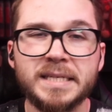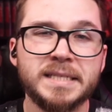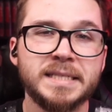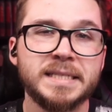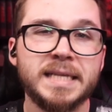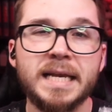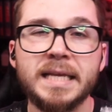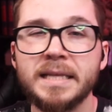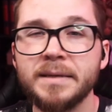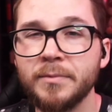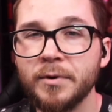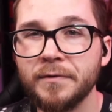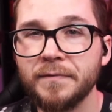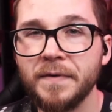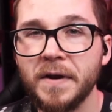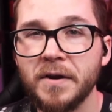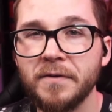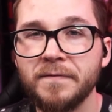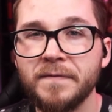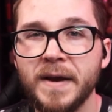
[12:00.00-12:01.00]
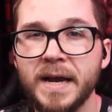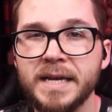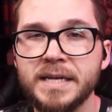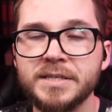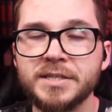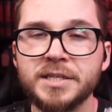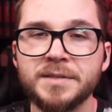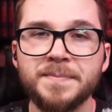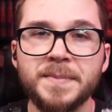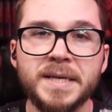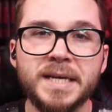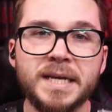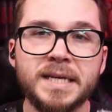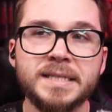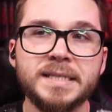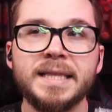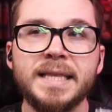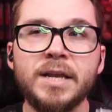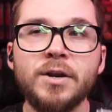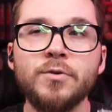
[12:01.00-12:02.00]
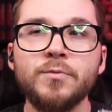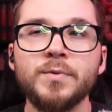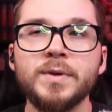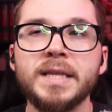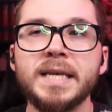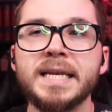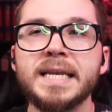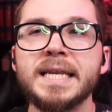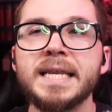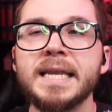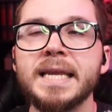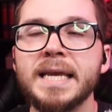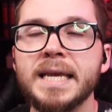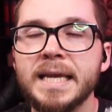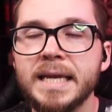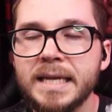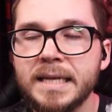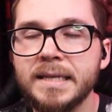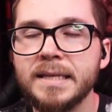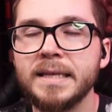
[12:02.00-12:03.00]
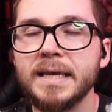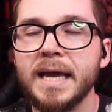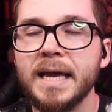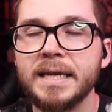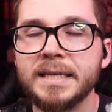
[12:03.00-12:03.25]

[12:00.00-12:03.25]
a slightly more fair fight, just because they don't really need the